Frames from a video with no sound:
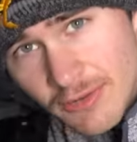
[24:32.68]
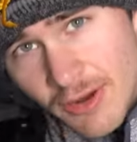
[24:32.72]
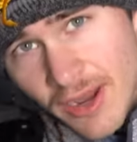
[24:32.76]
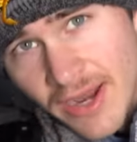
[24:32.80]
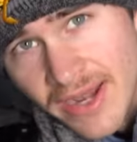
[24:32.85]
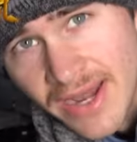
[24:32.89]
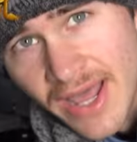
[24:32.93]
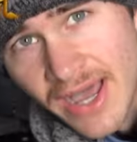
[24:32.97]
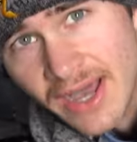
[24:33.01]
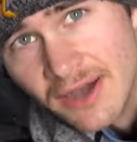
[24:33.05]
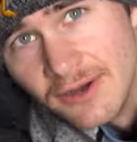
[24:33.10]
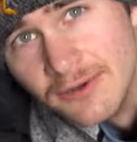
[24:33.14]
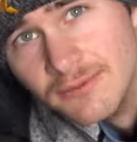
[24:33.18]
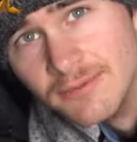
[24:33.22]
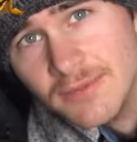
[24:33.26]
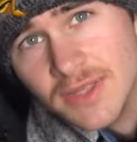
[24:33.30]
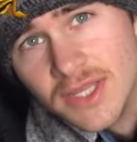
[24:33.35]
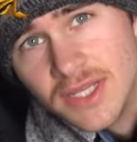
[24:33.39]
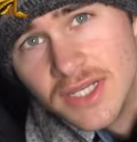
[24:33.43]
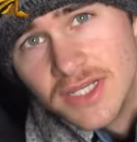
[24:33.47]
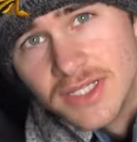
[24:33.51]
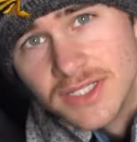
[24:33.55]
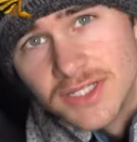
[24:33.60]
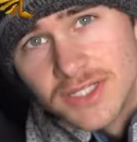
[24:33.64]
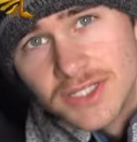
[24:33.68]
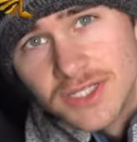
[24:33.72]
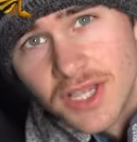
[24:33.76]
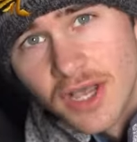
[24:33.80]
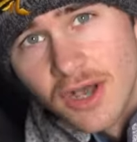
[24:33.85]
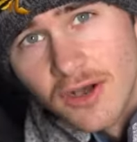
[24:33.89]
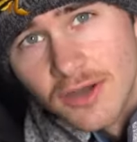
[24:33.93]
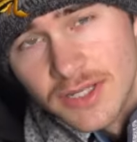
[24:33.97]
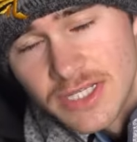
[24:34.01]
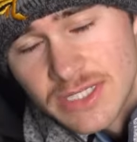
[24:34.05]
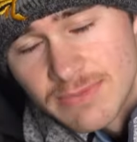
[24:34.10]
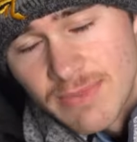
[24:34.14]
right now,
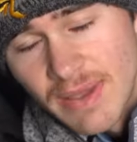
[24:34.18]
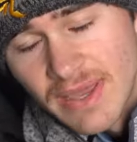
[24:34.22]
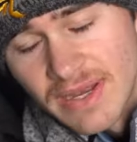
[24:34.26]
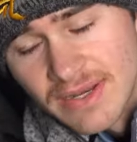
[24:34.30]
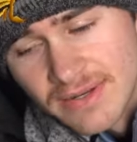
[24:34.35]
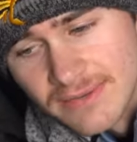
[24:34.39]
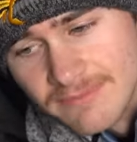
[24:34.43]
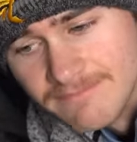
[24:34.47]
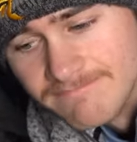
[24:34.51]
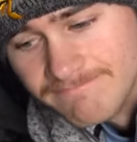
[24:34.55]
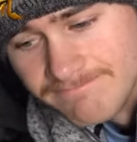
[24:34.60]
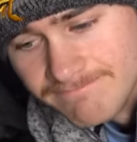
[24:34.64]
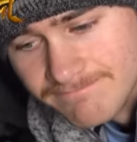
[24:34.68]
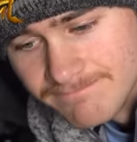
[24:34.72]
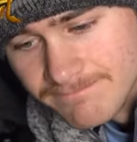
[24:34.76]
so it's been,